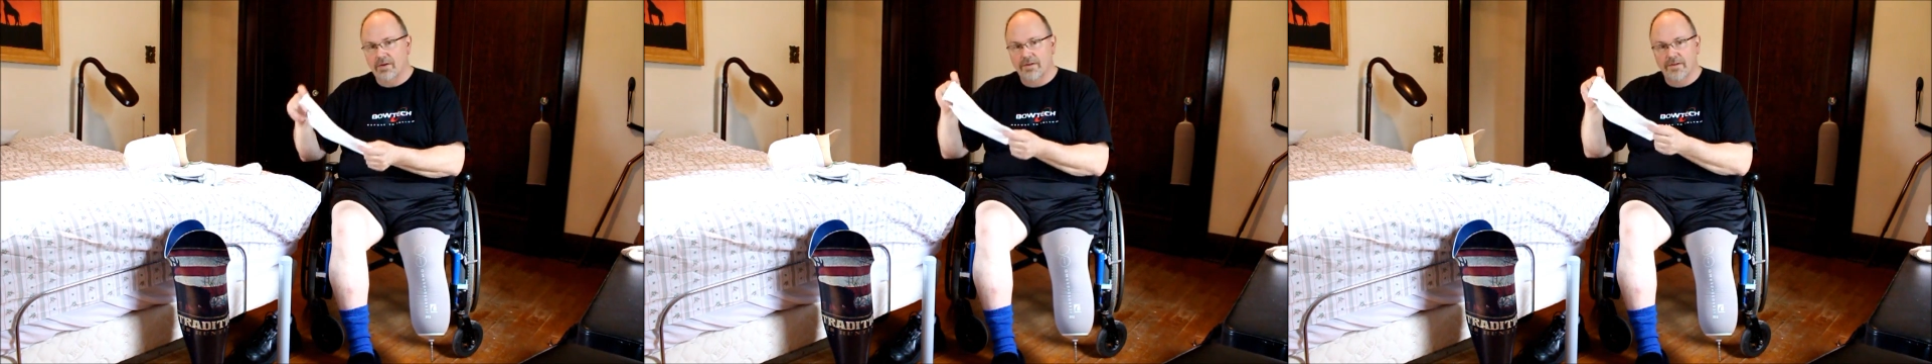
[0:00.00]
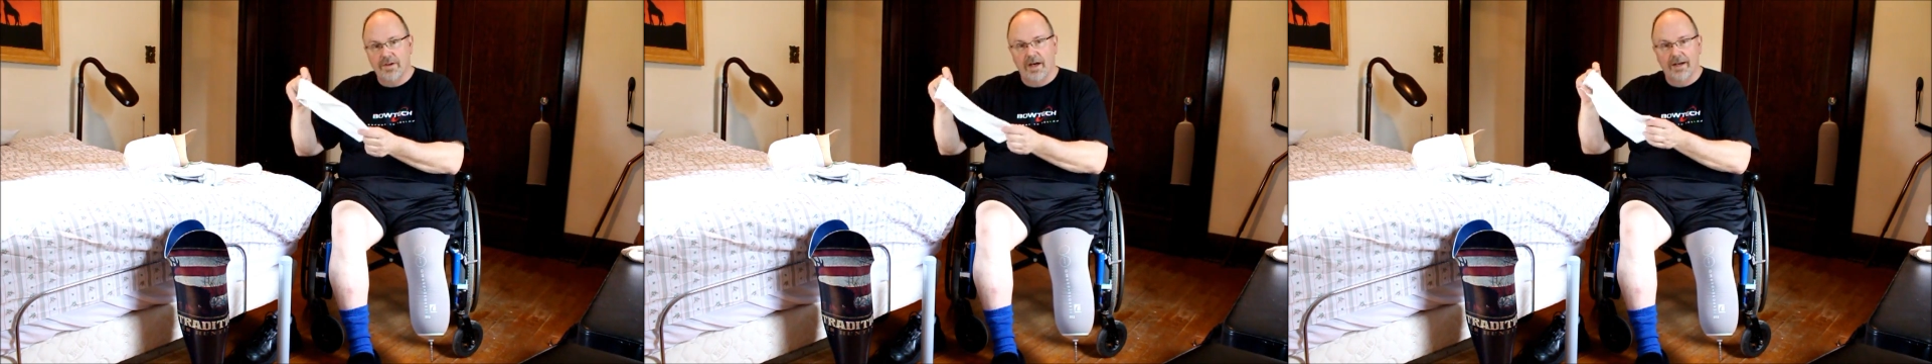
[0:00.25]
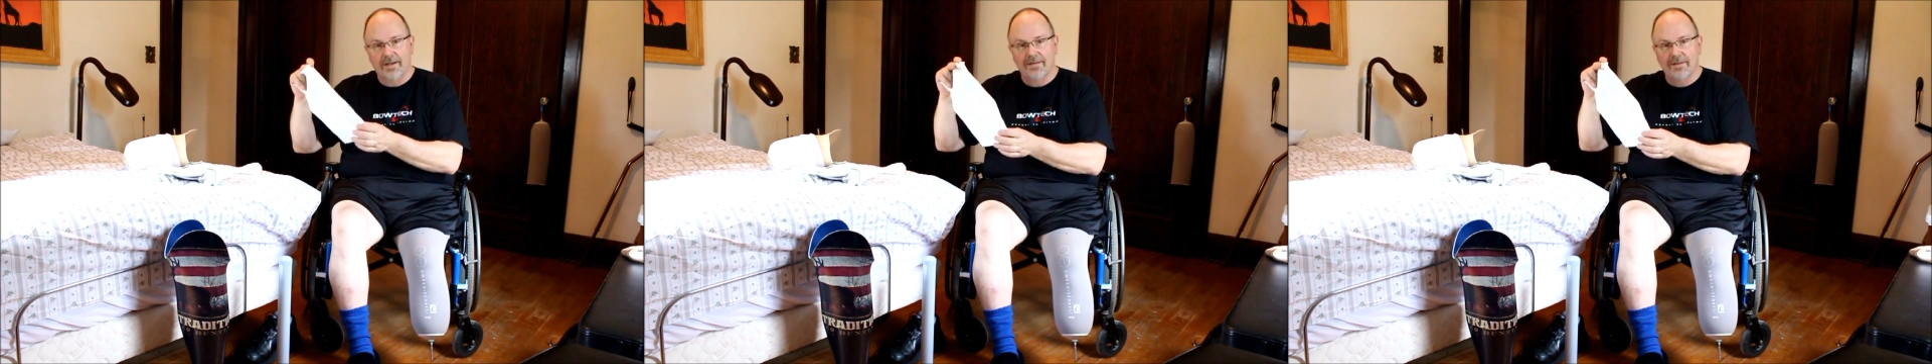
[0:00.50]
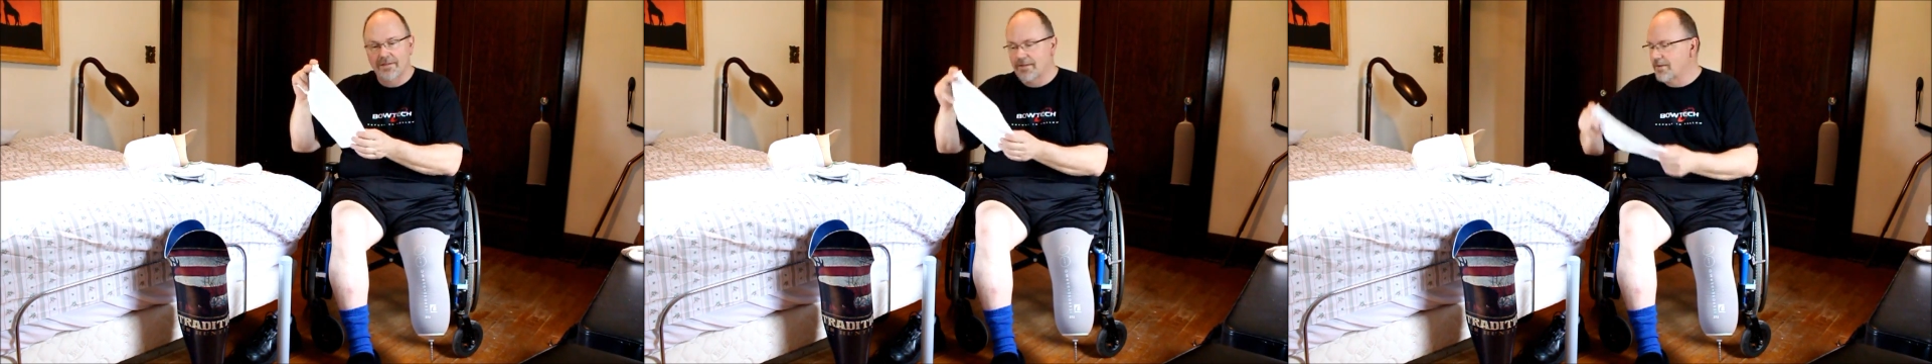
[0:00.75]
of socks.
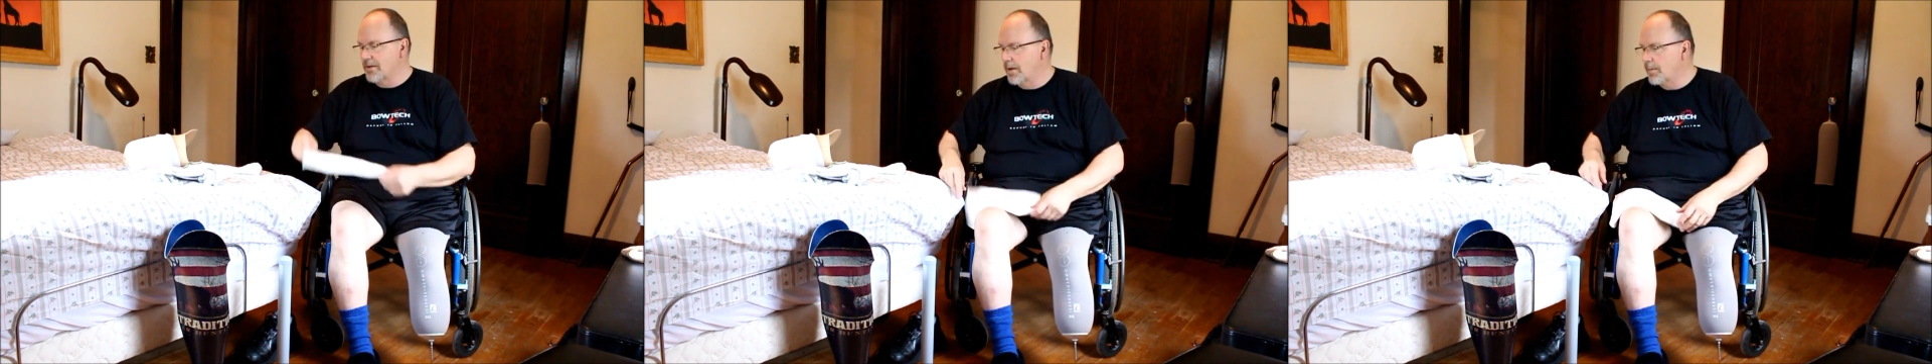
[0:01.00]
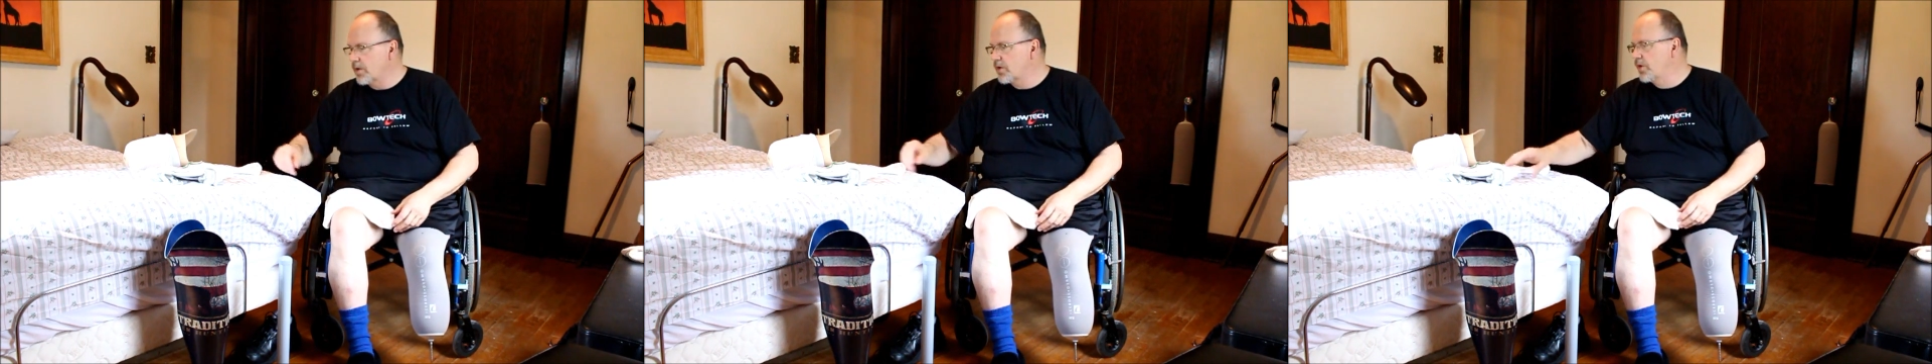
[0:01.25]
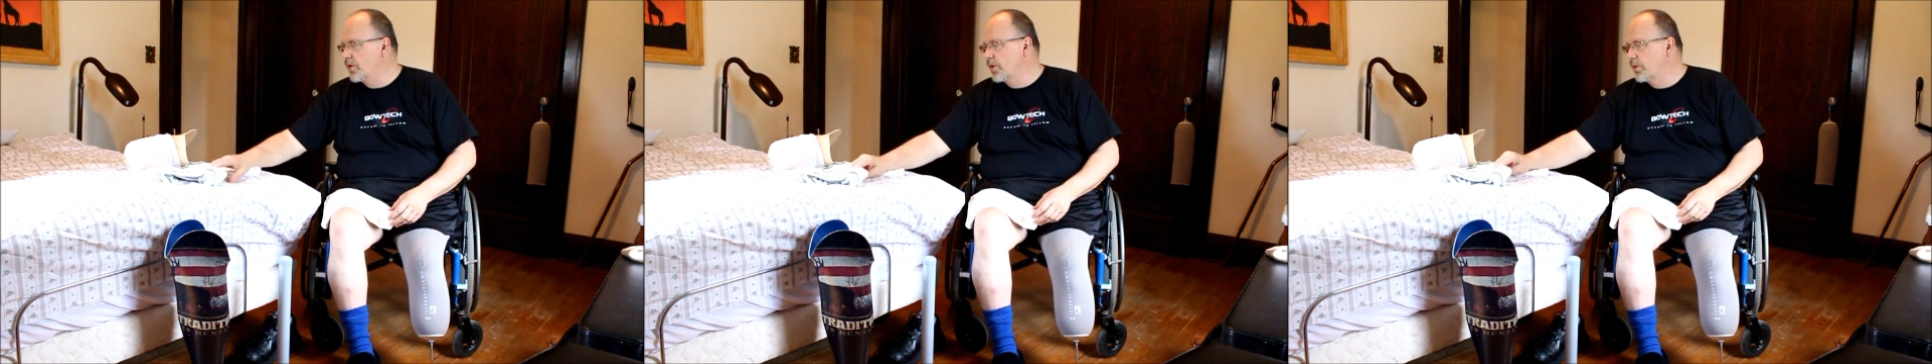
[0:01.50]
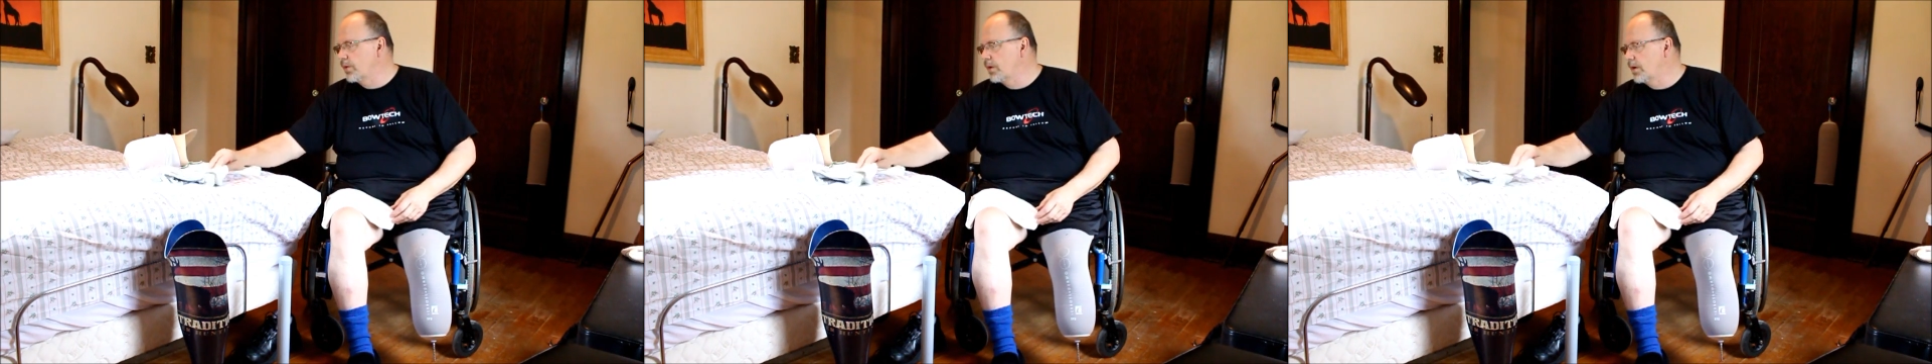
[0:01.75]
This is a number
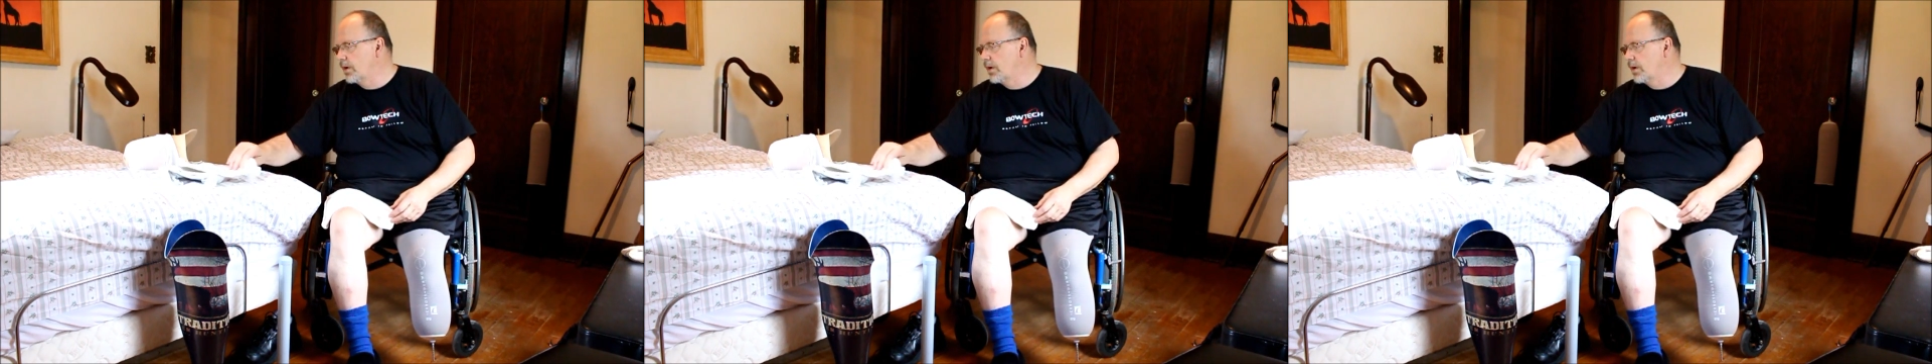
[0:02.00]
2.